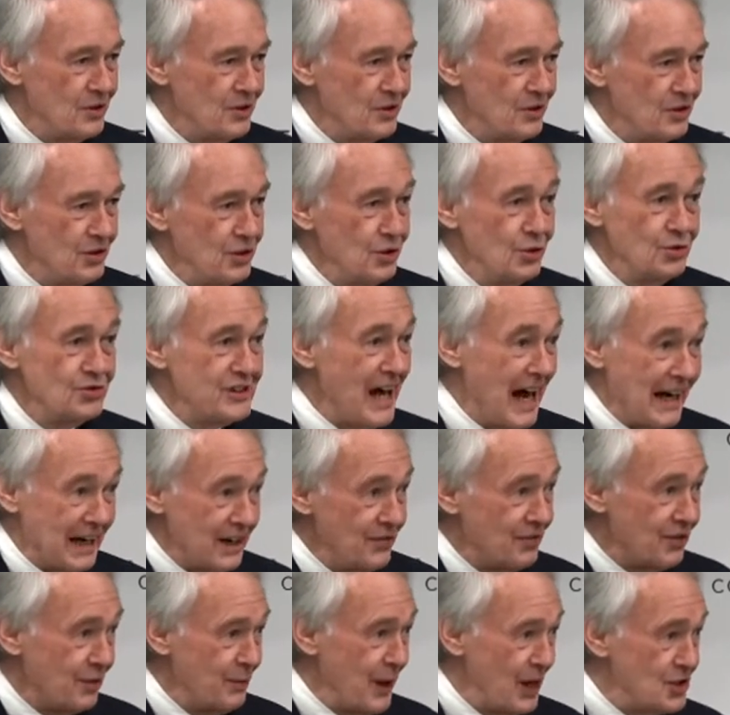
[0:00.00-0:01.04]
use that
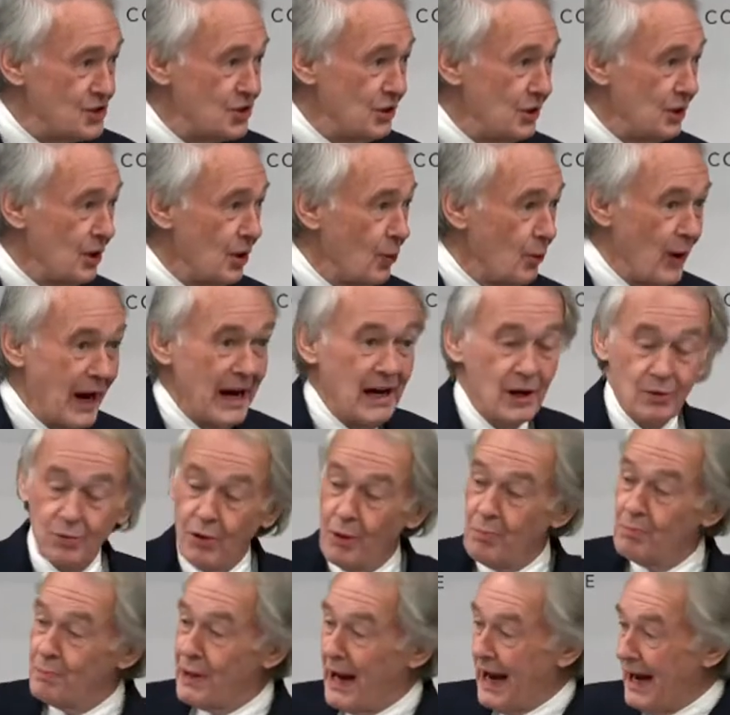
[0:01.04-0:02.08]
information in a way to
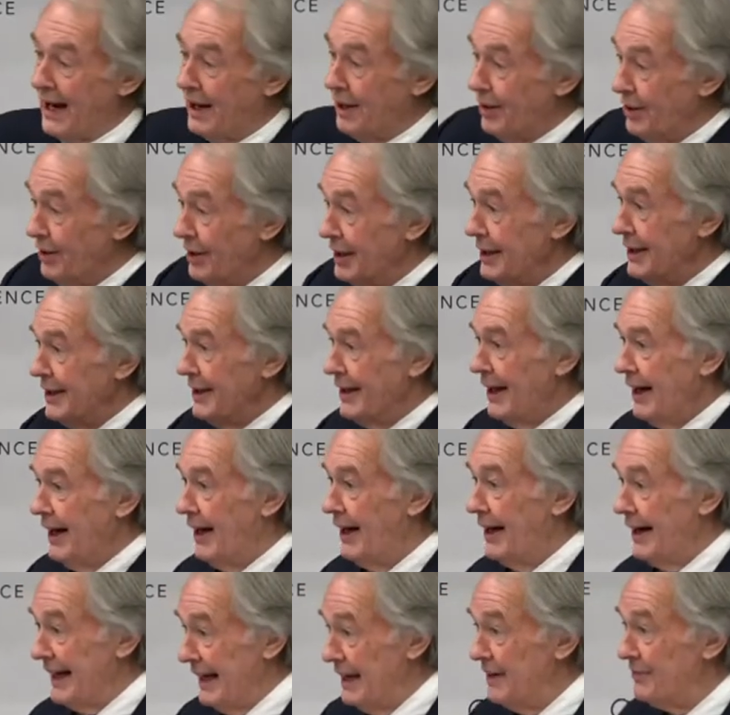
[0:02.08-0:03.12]
repel
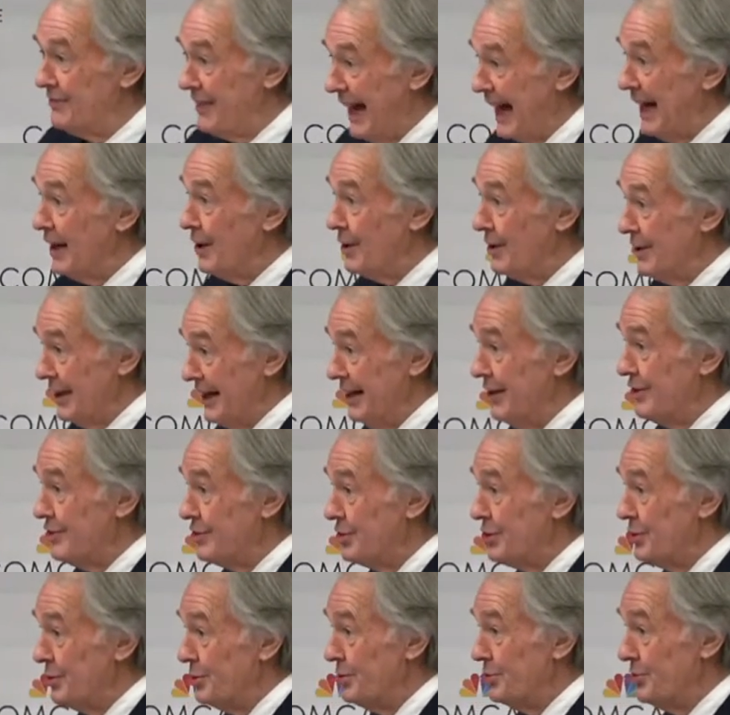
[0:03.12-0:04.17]
an invader
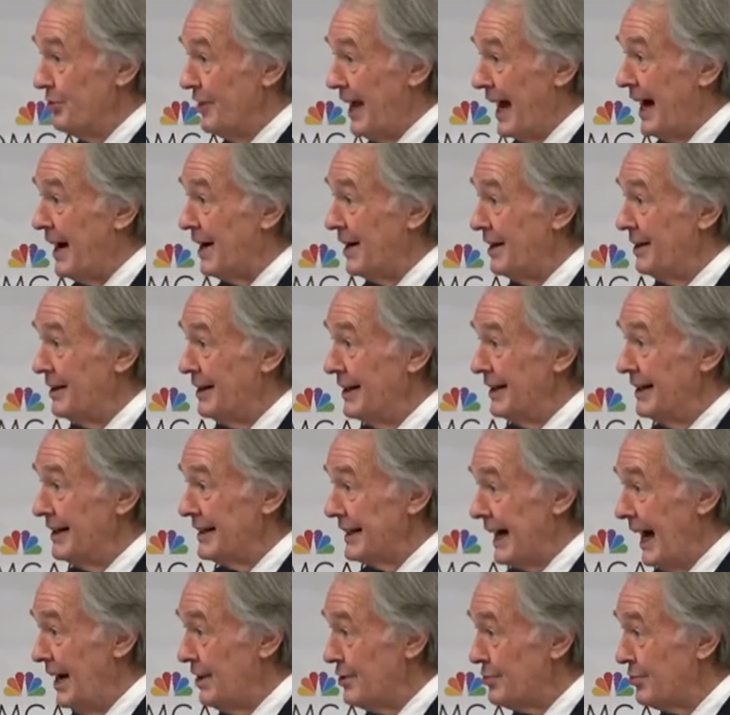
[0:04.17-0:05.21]
into their
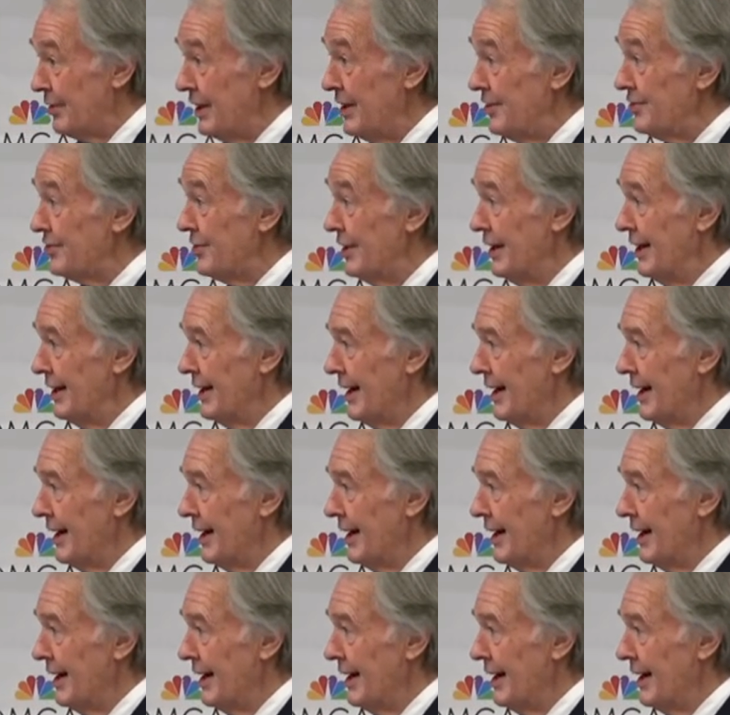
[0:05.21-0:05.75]
countries.